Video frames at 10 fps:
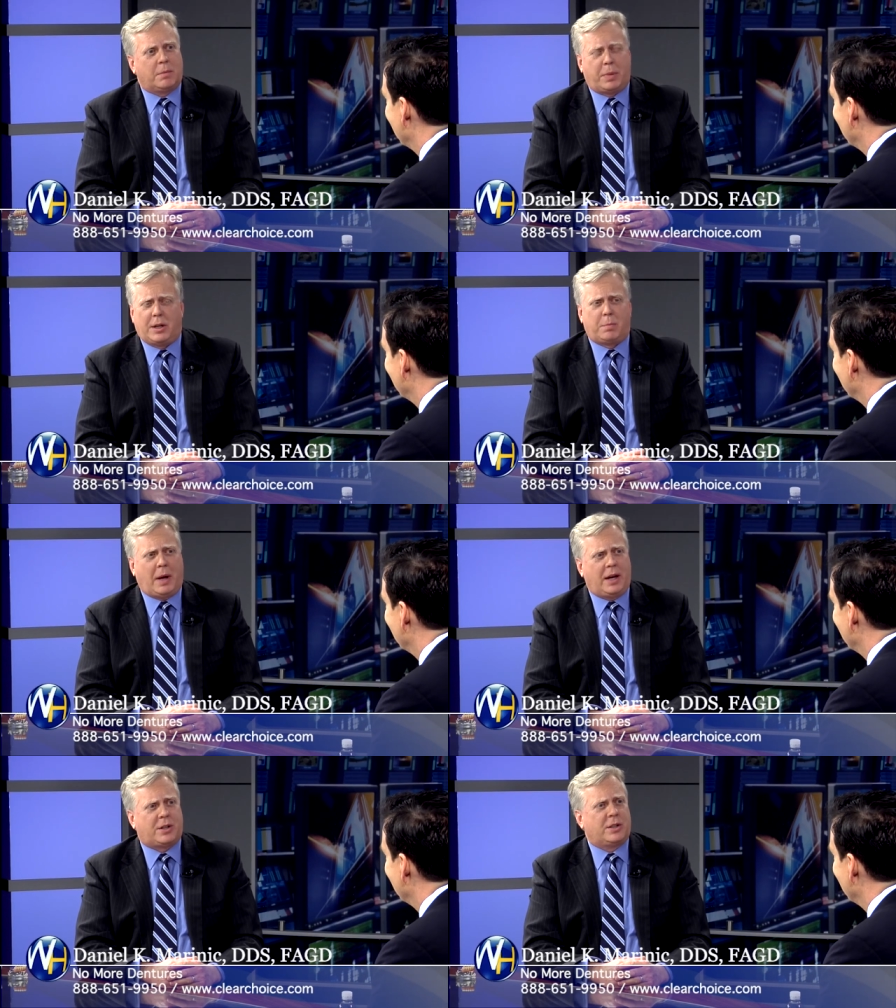
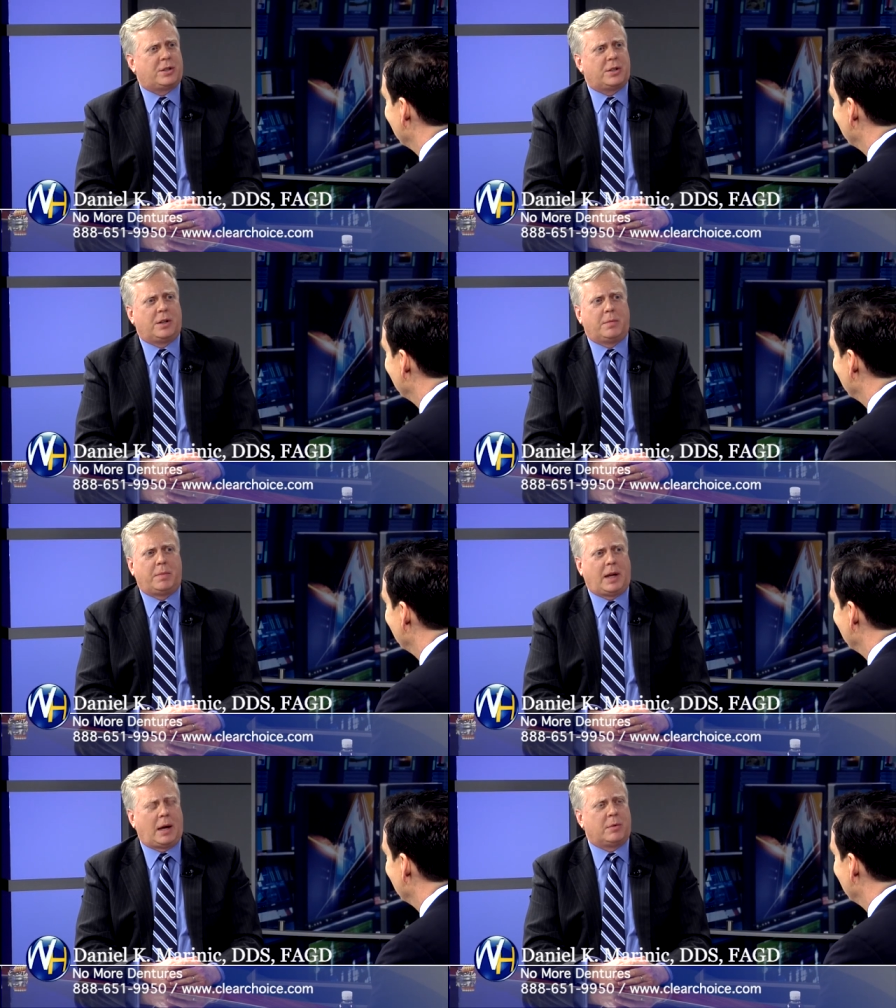Patients should
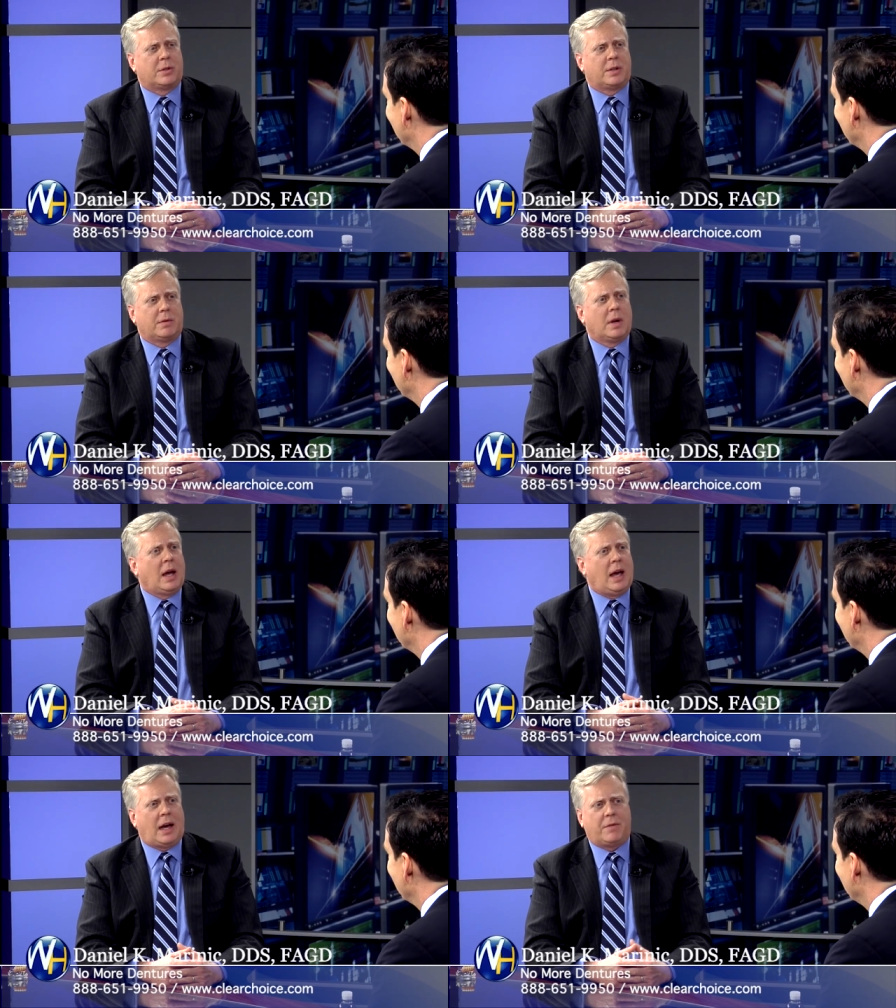be able to
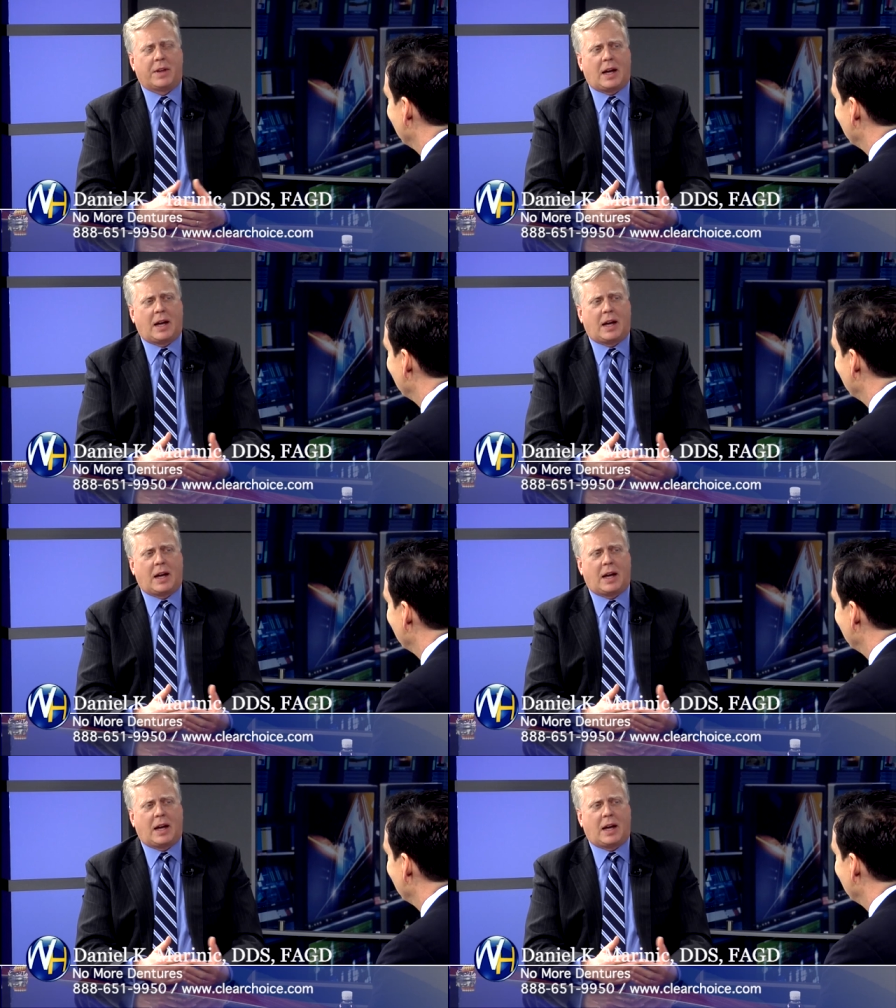have the